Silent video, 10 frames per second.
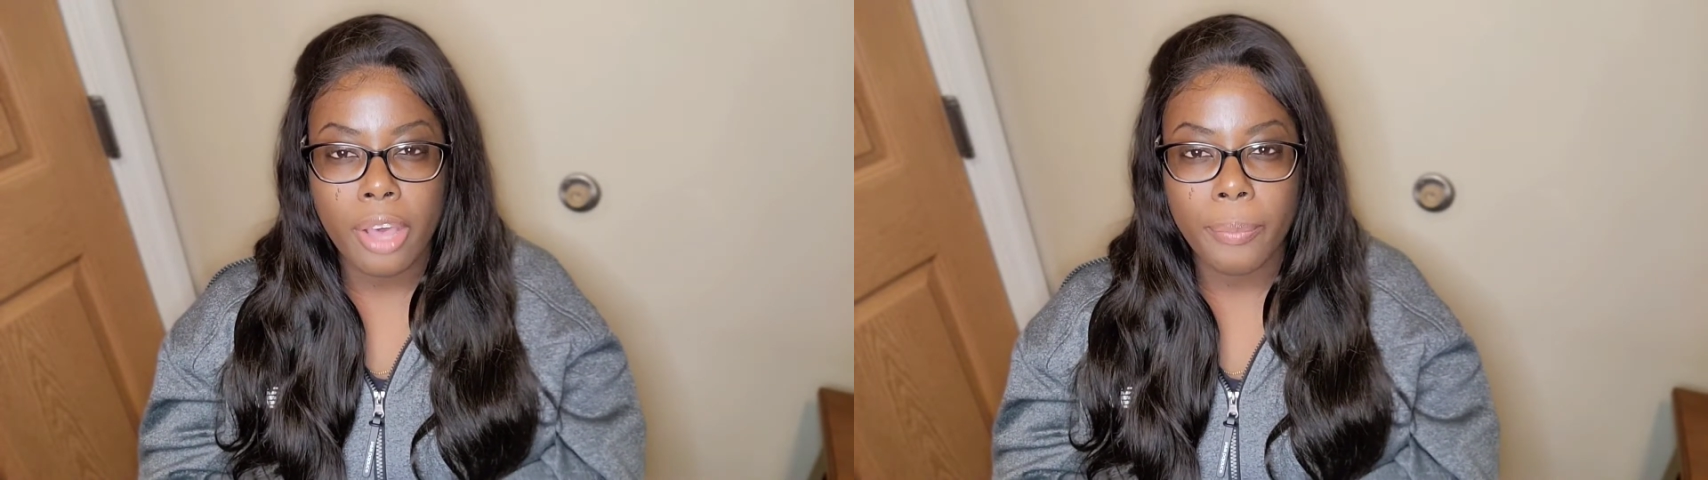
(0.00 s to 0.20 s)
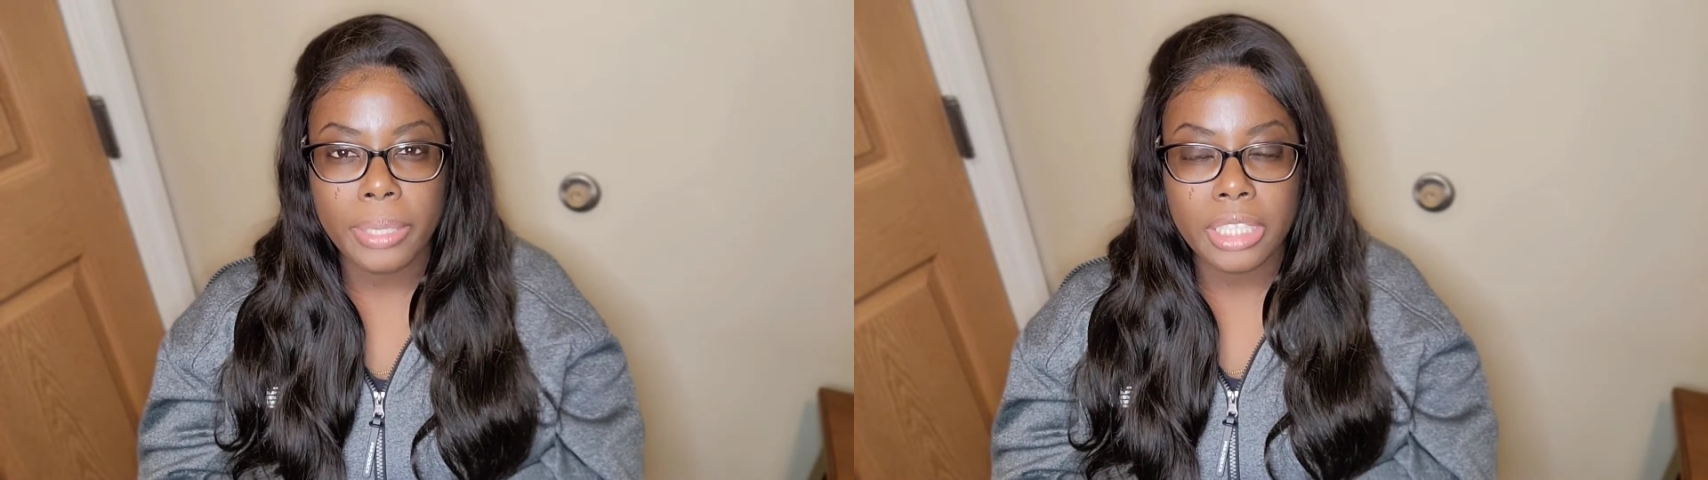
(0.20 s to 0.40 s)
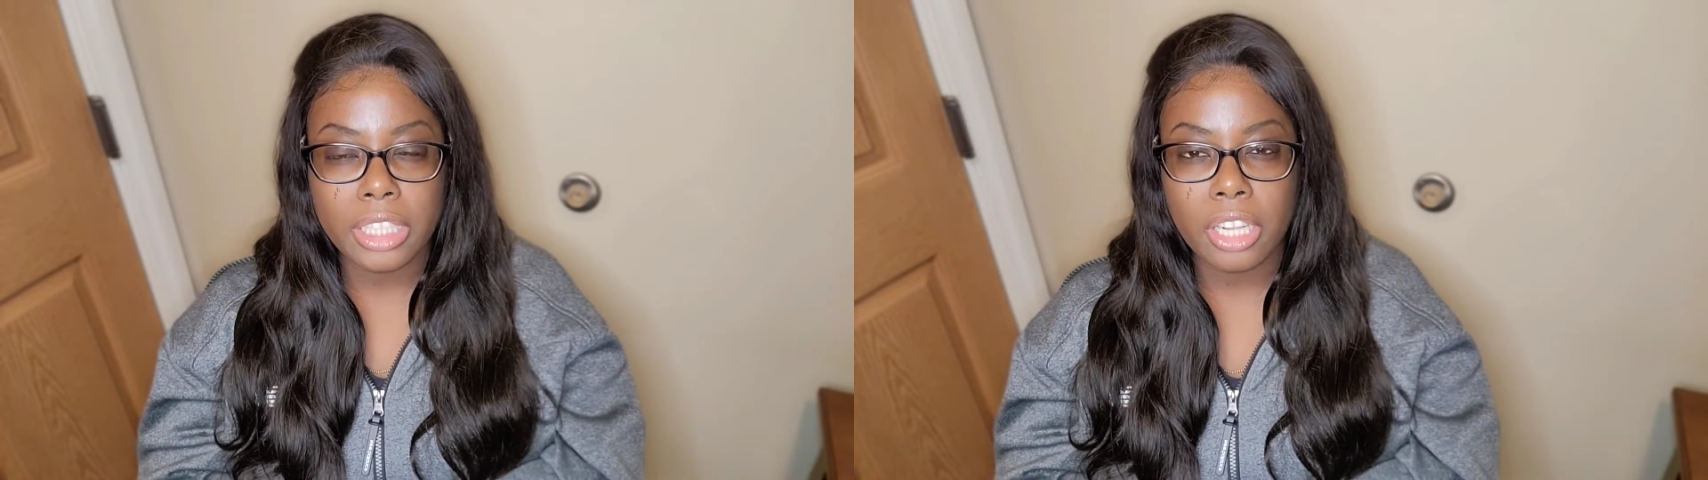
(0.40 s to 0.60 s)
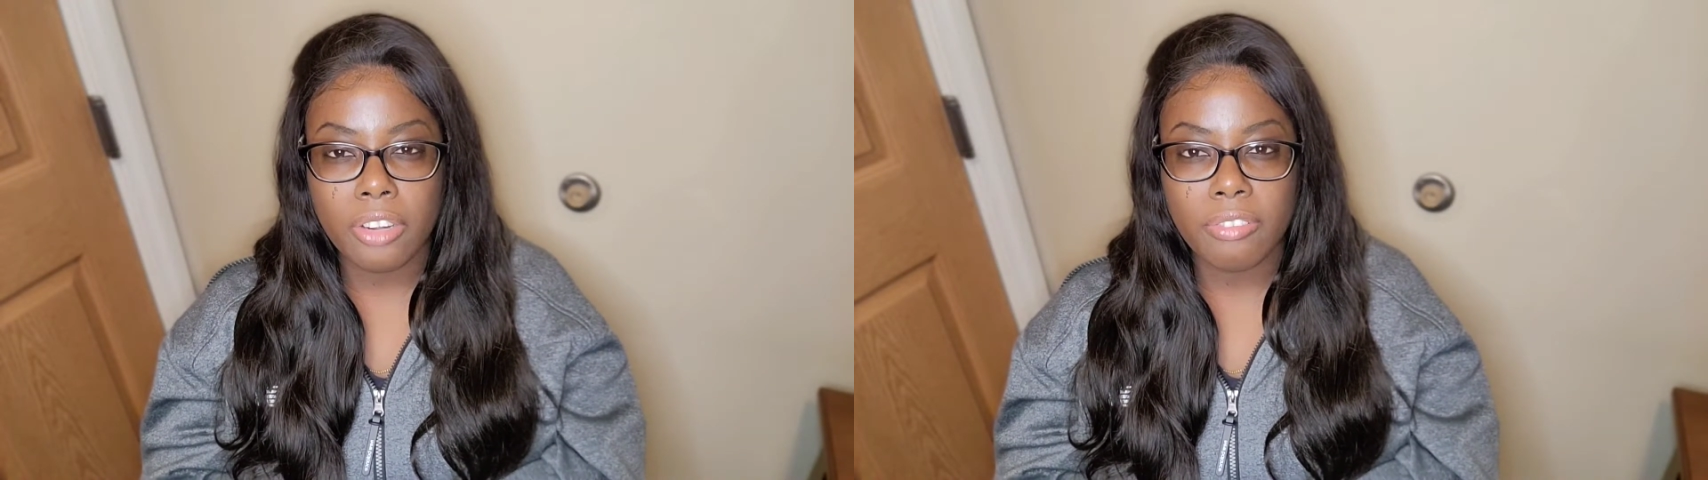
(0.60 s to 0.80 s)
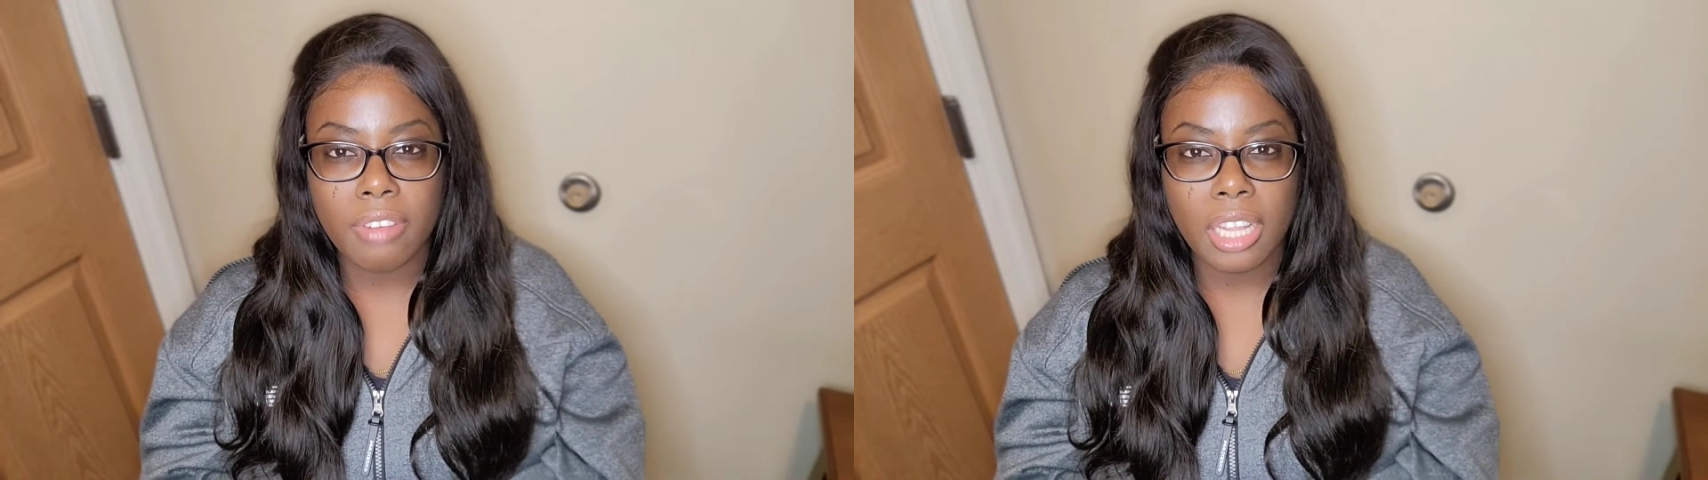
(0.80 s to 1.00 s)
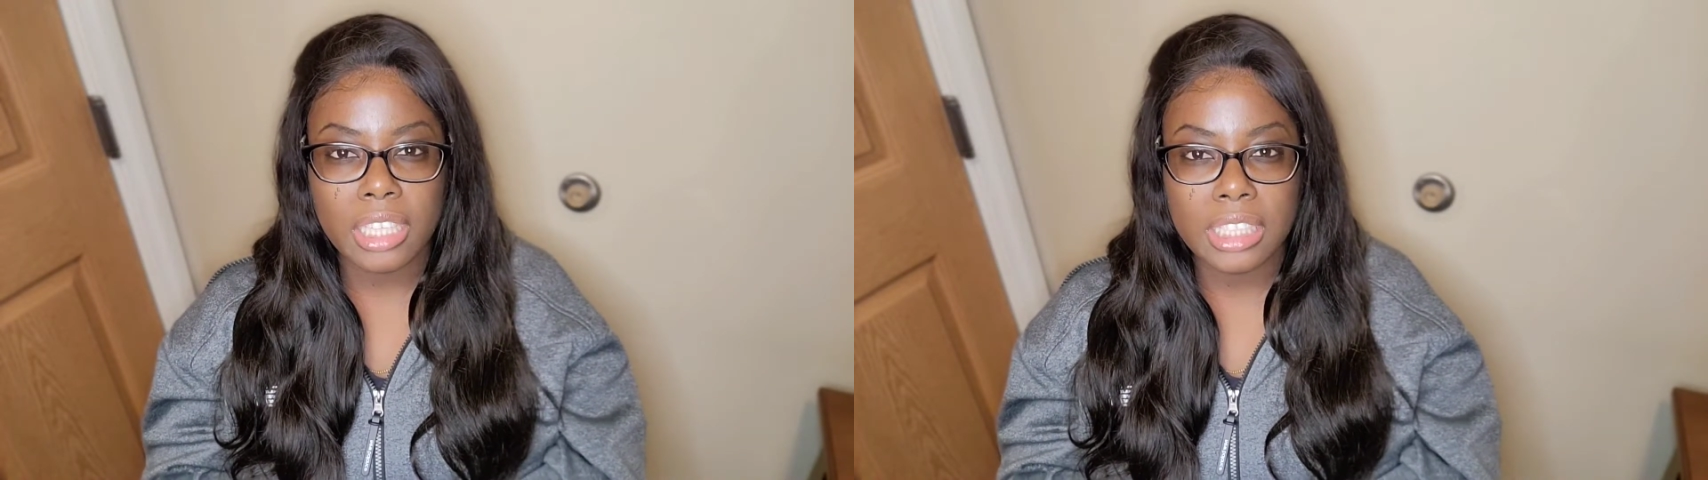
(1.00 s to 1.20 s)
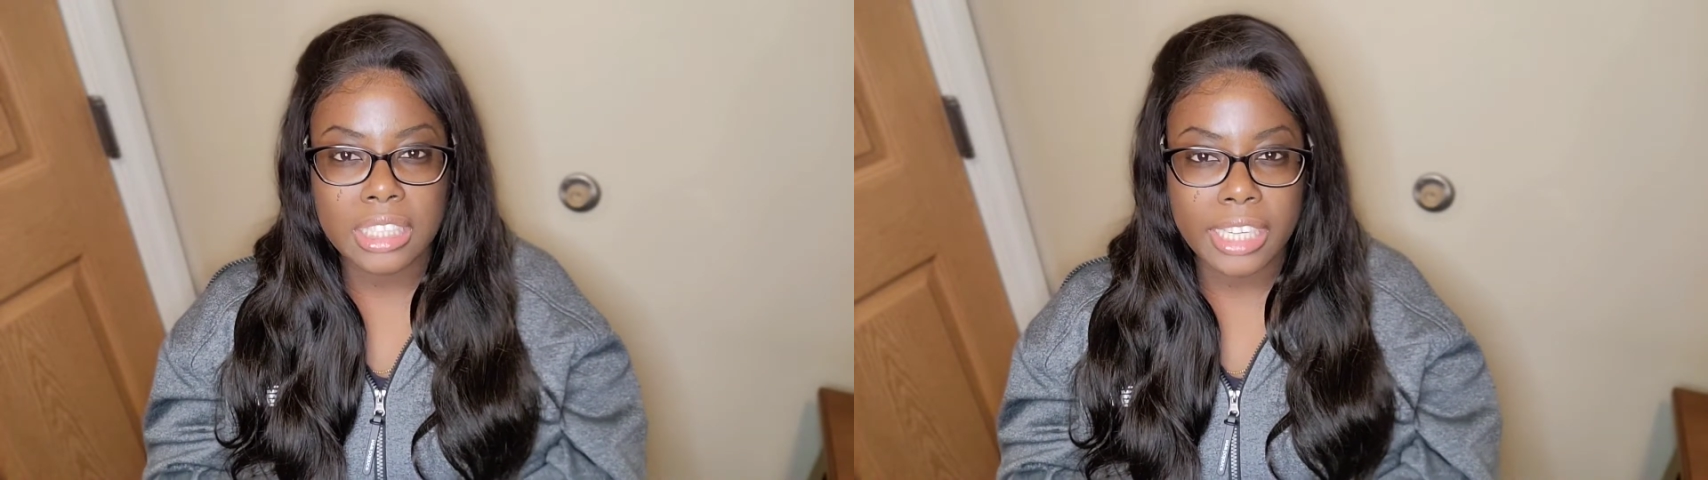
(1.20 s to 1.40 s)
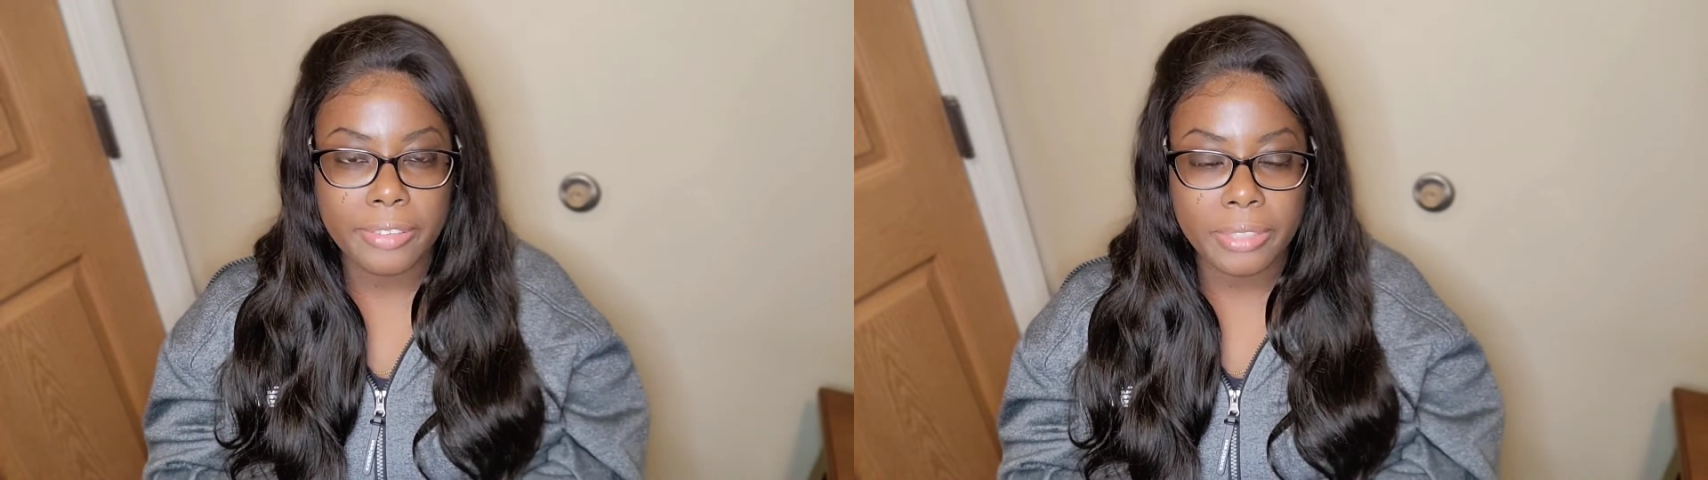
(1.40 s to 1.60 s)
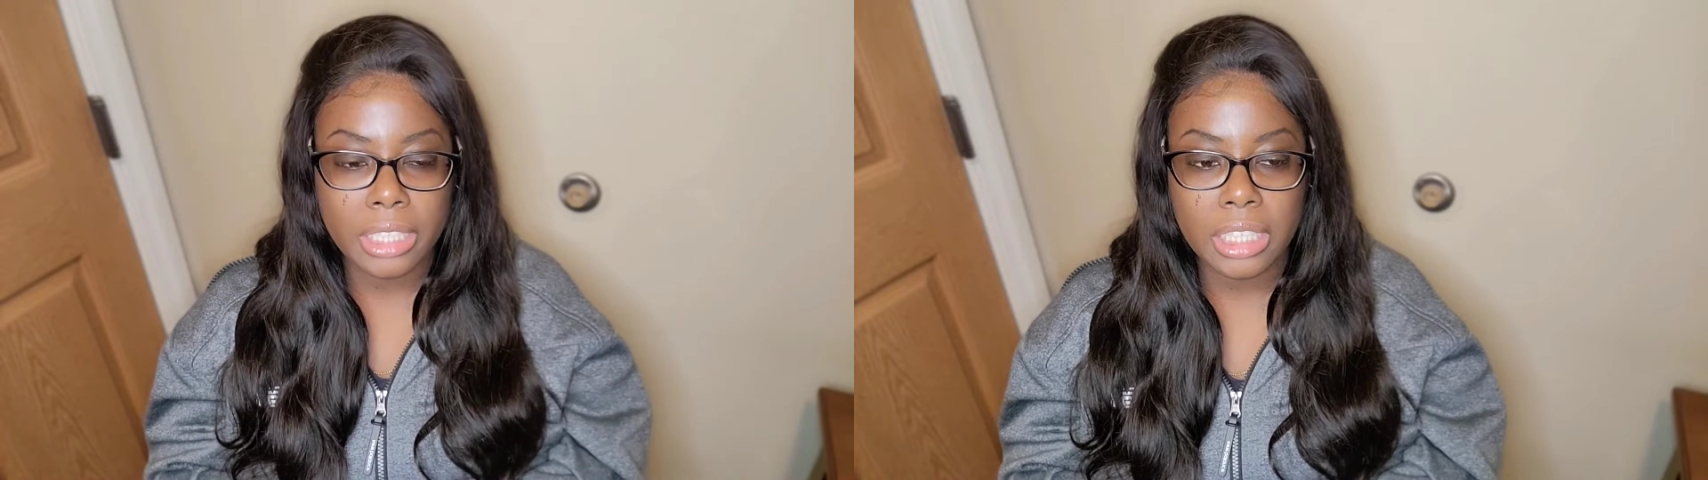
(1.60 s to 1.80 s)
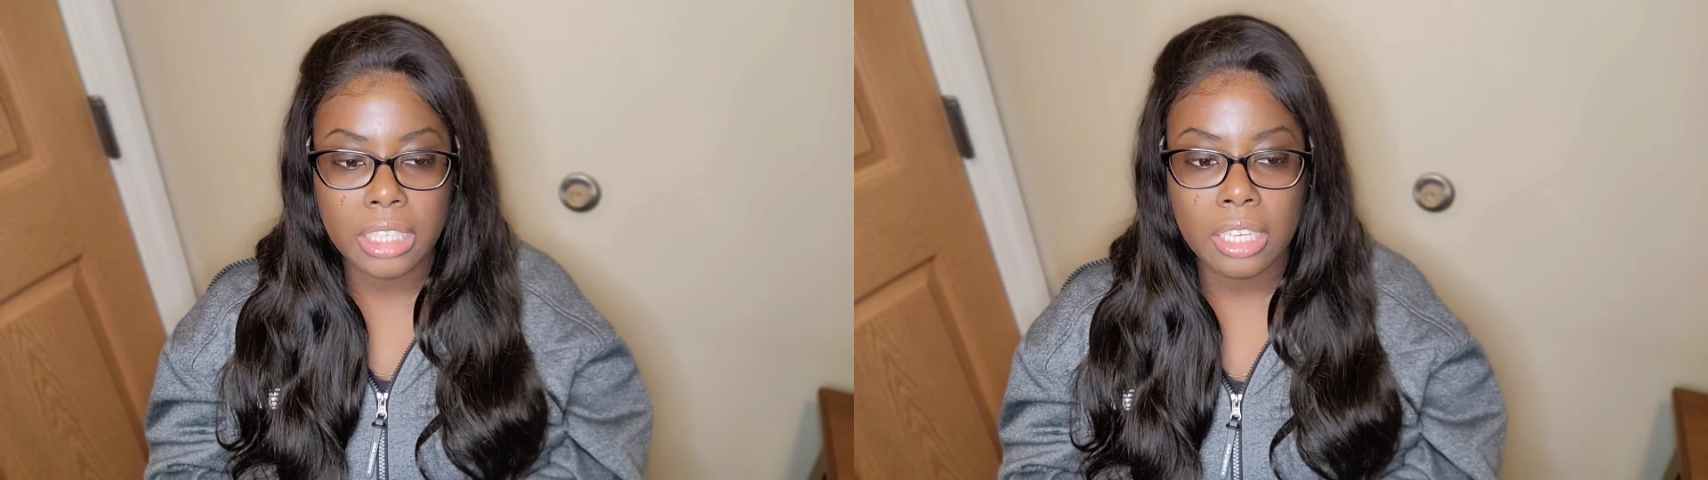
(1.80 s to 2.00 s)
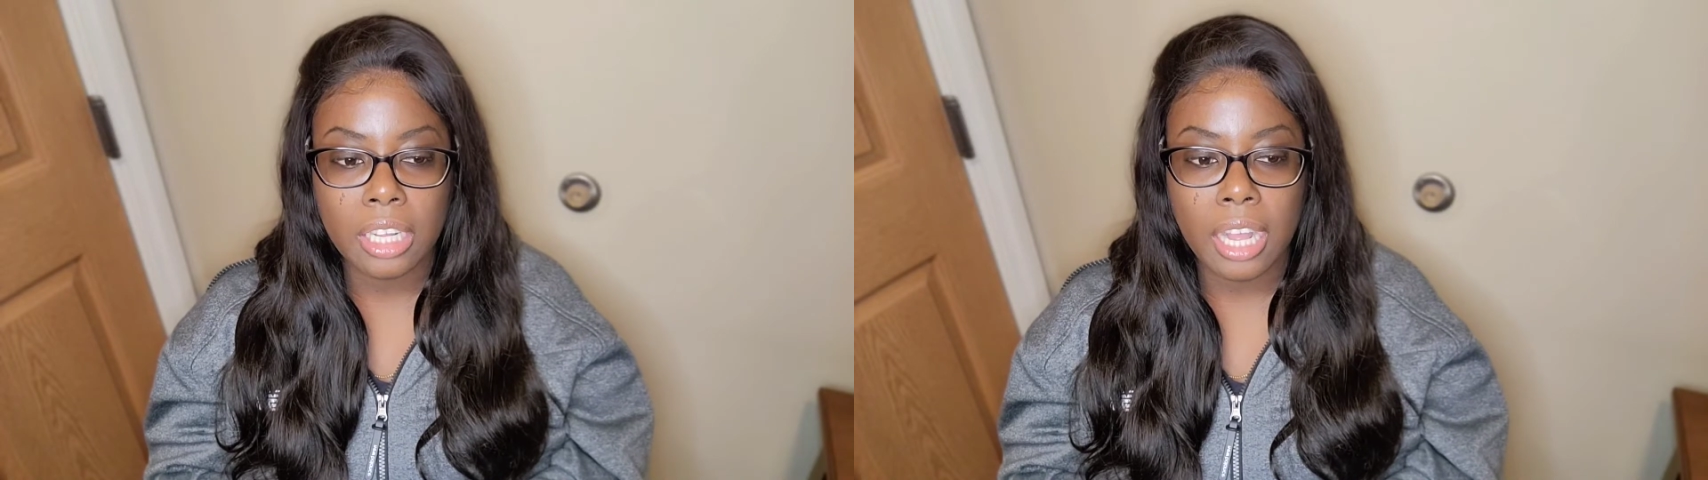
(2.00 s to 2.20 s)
With the non-voluntary